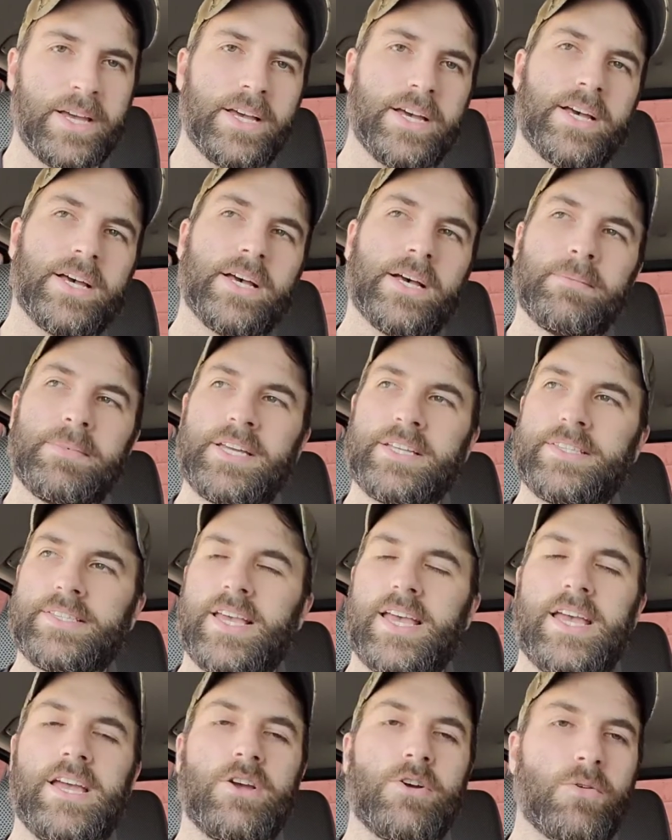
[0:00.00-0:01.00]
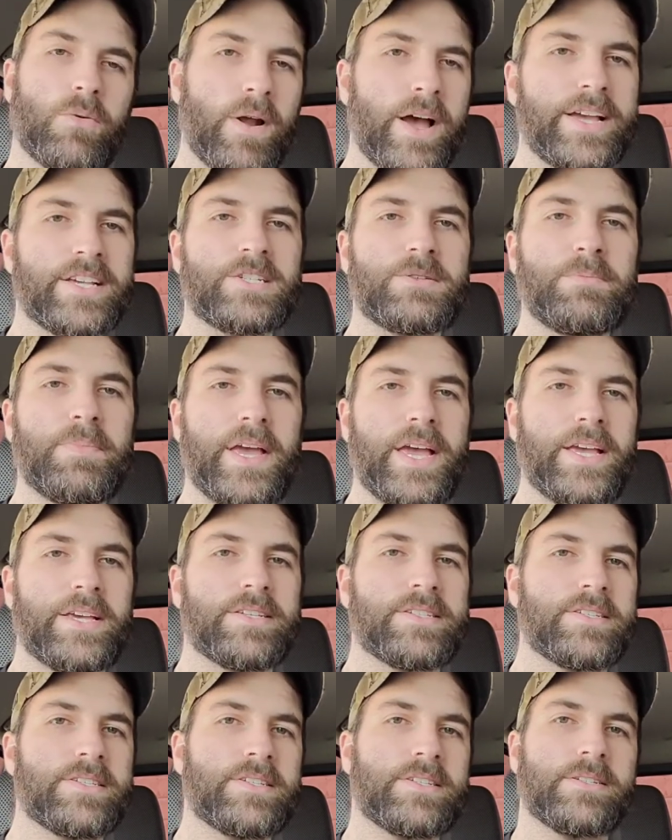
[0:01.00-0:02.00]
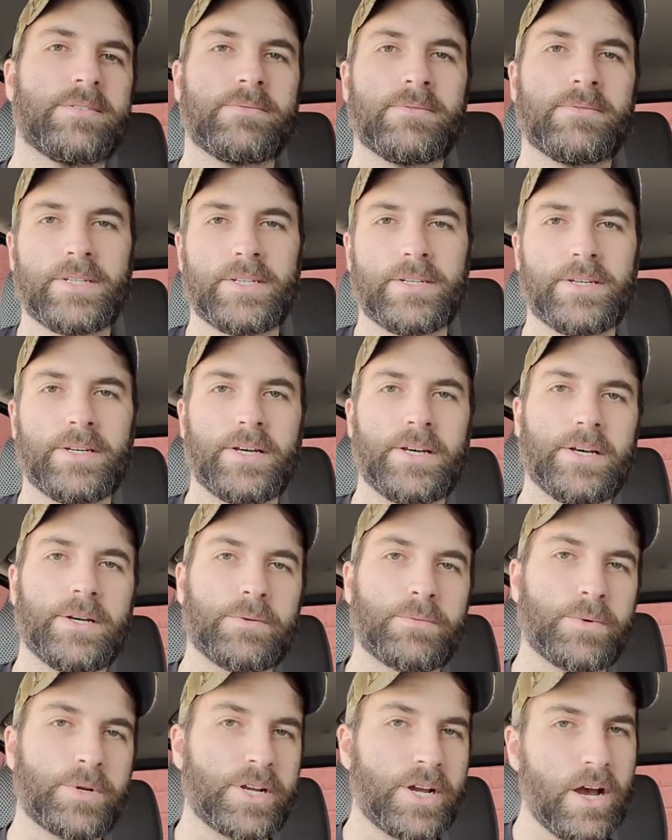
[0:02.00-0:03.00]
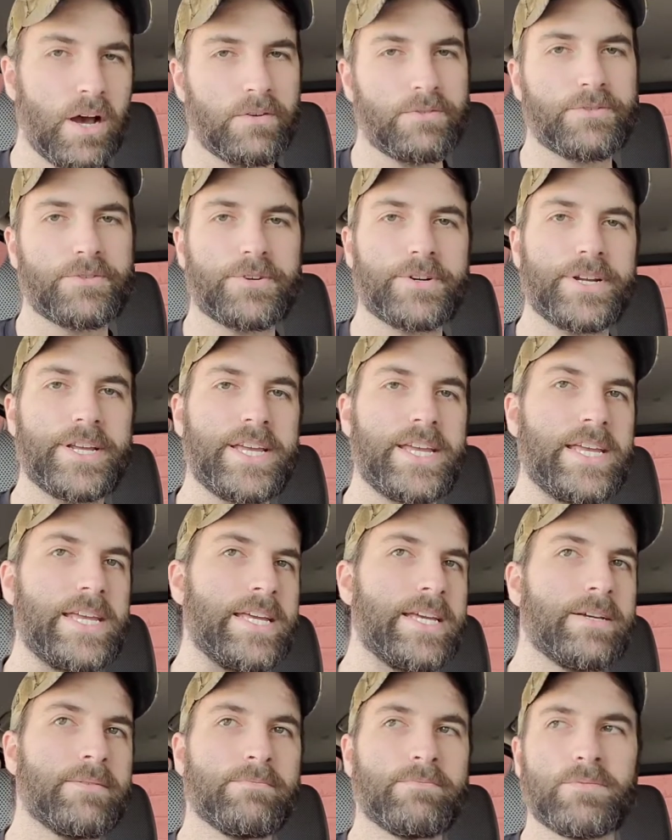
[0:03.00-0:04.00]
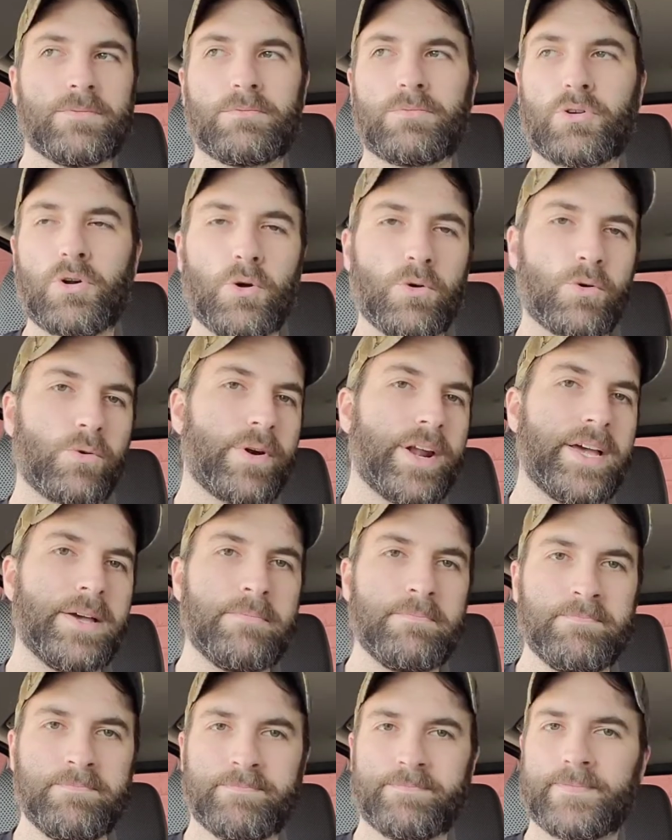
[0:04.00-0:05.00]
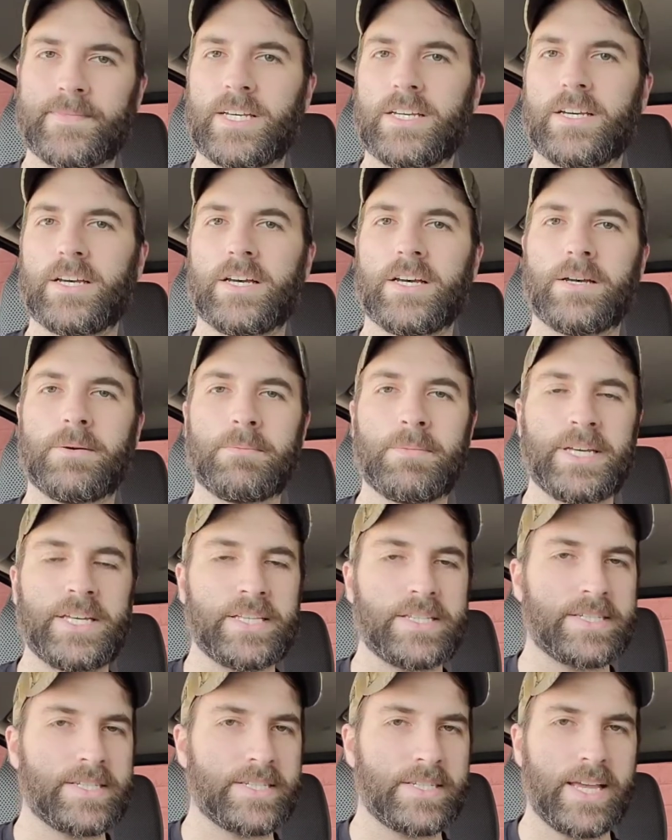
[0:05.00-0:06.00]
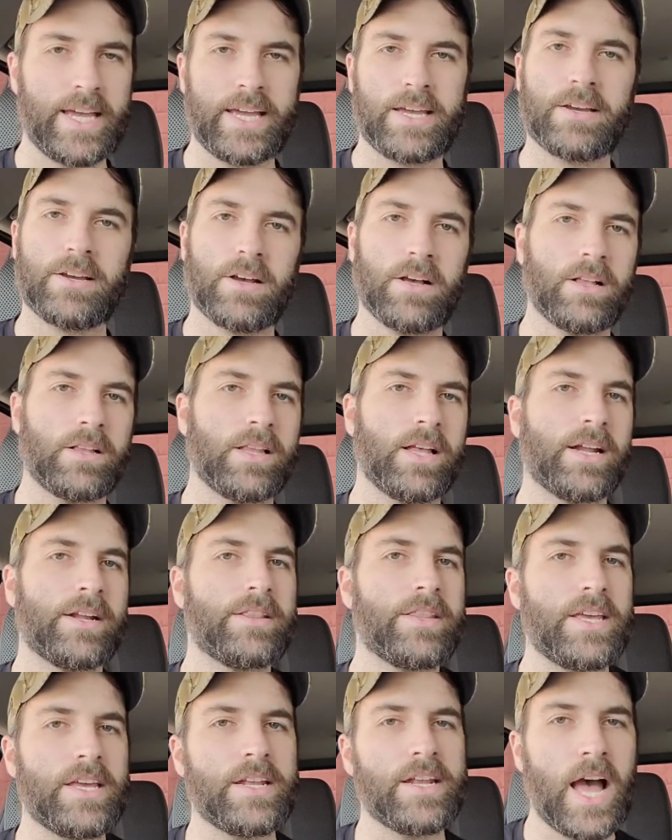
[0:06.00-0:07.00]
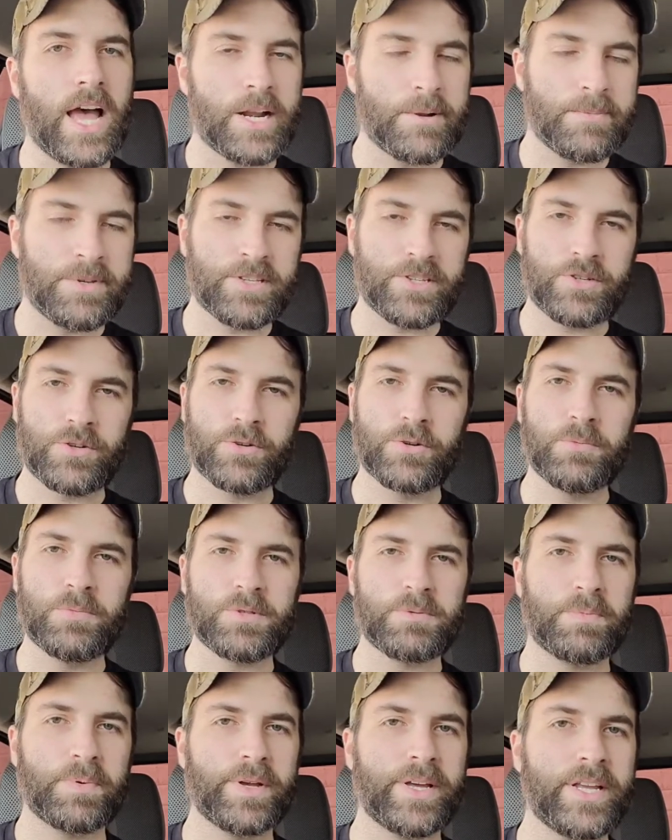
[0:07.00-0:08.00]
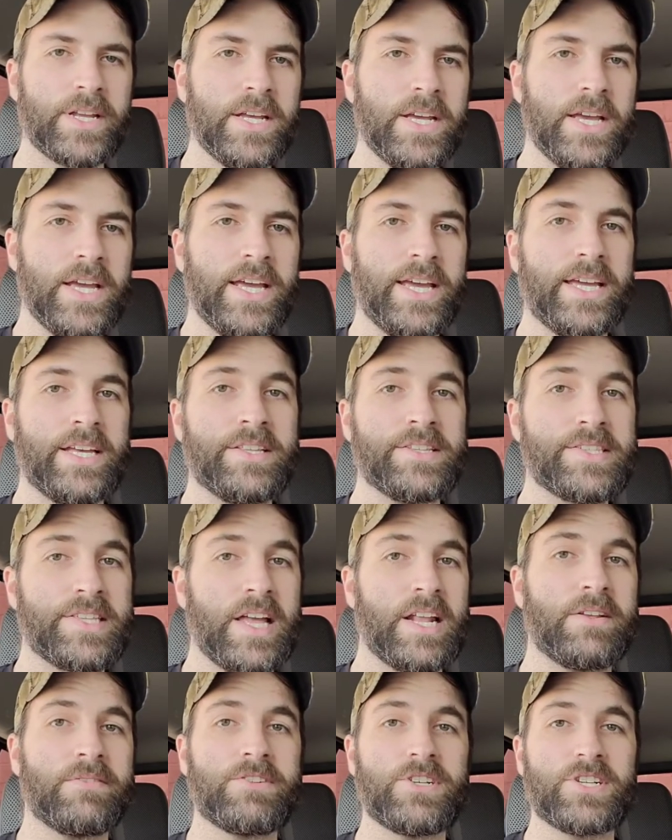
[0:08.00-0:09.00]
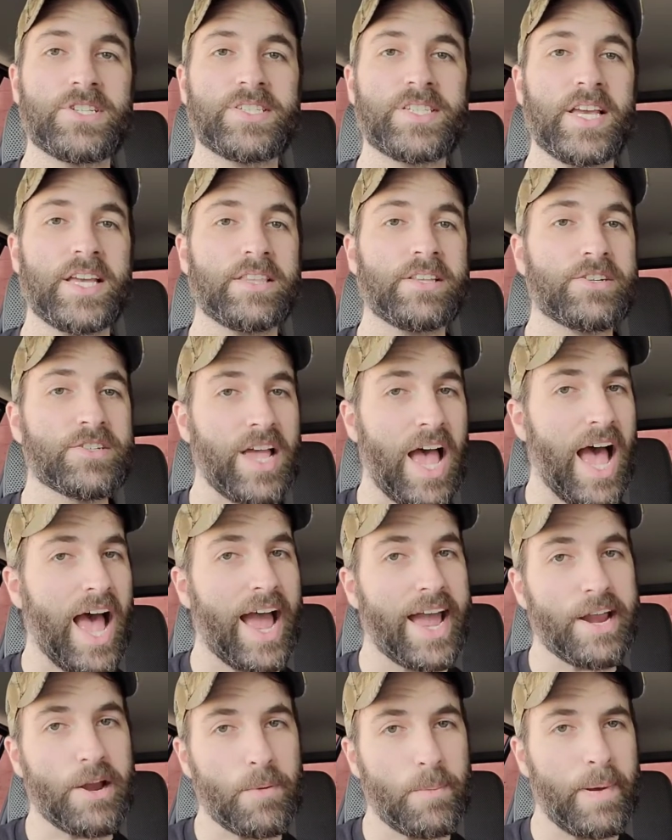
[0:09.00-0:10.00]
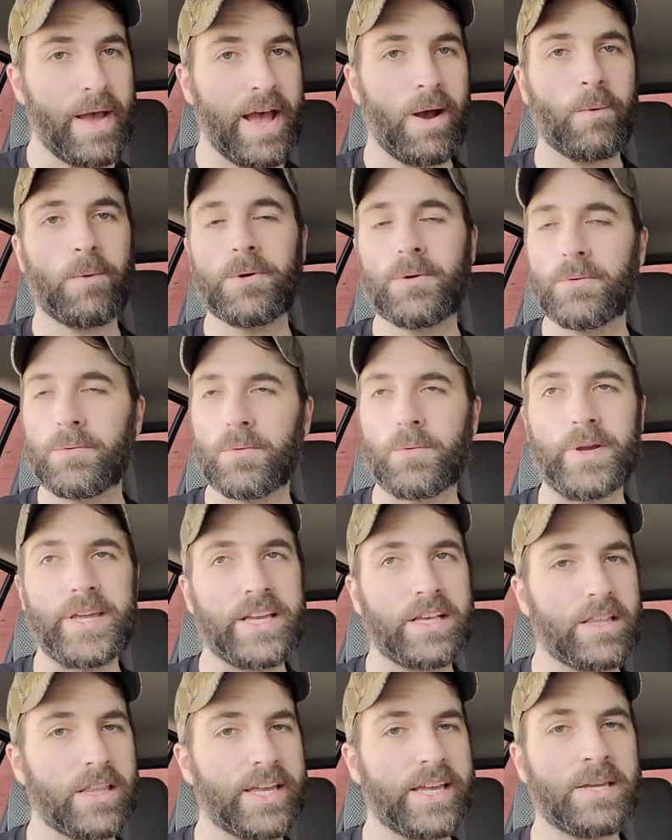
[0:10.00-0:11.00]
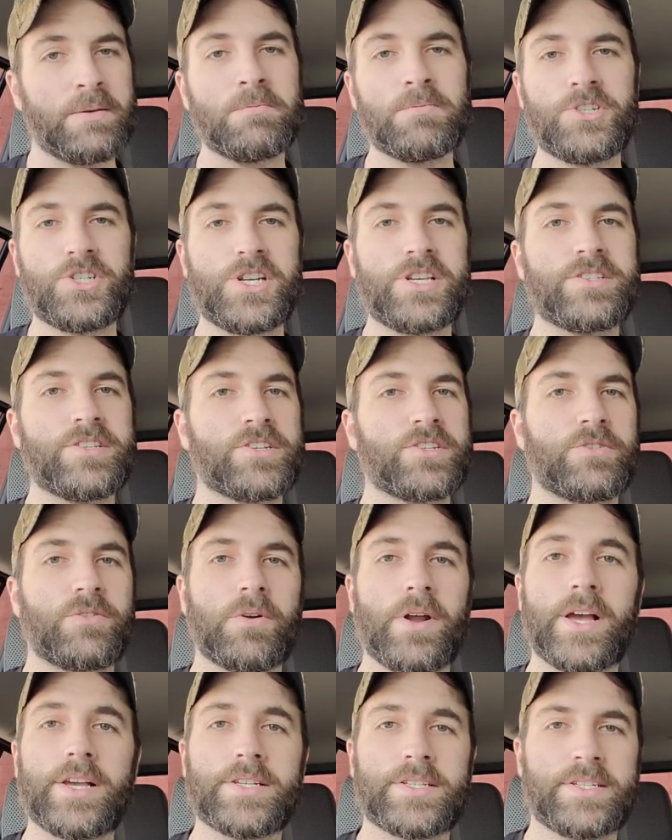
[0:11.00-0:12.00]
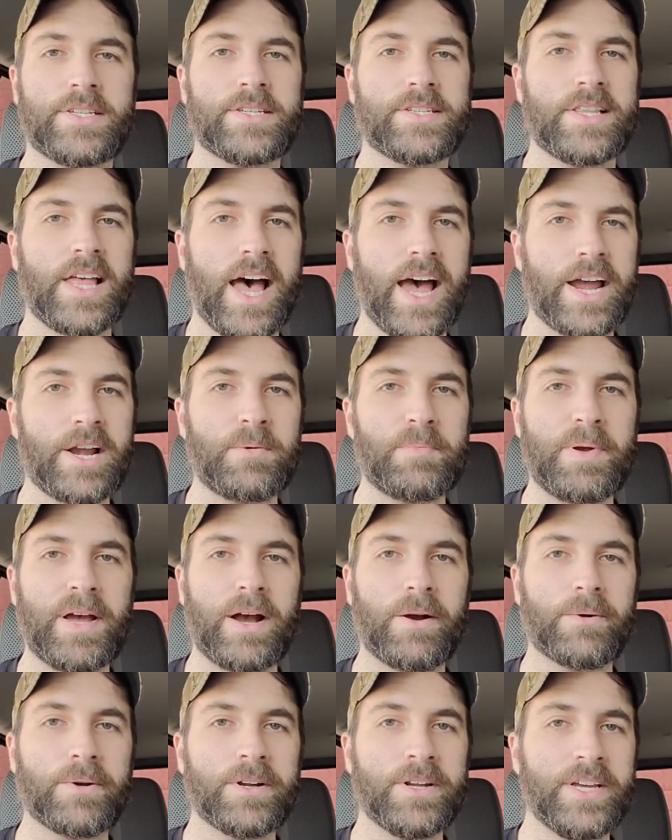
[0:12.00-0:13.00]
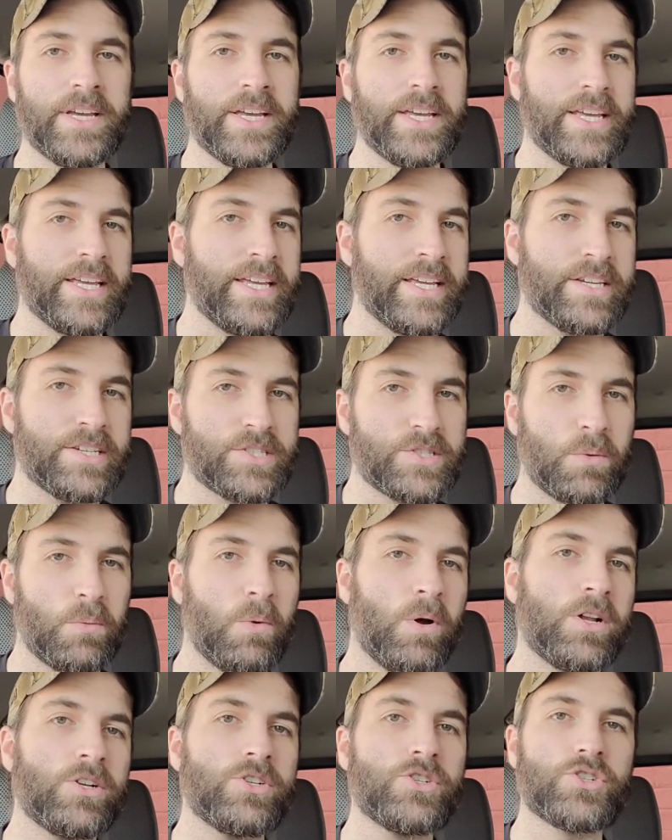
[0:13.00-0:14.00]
Um, it's a Christ based uh, recovery program um, it's like a lot of the anonymous groups, but instead of just saying there's a higher power, we claim Jesus Christ as the higher power. He is the one